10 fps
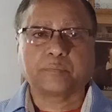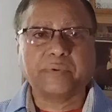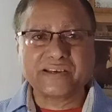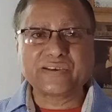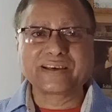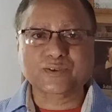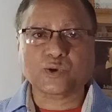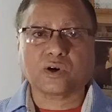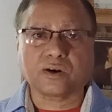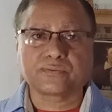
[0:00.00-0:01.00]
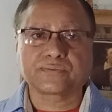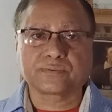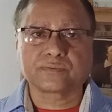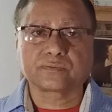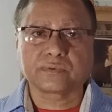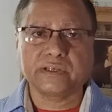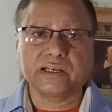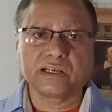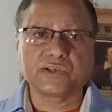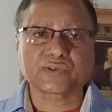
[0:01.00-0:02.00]
basics of
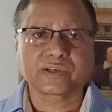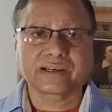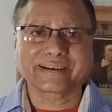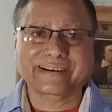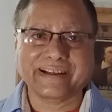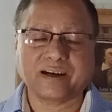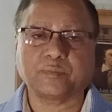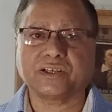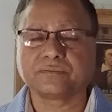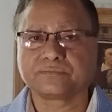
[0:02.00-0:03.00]
English grammar.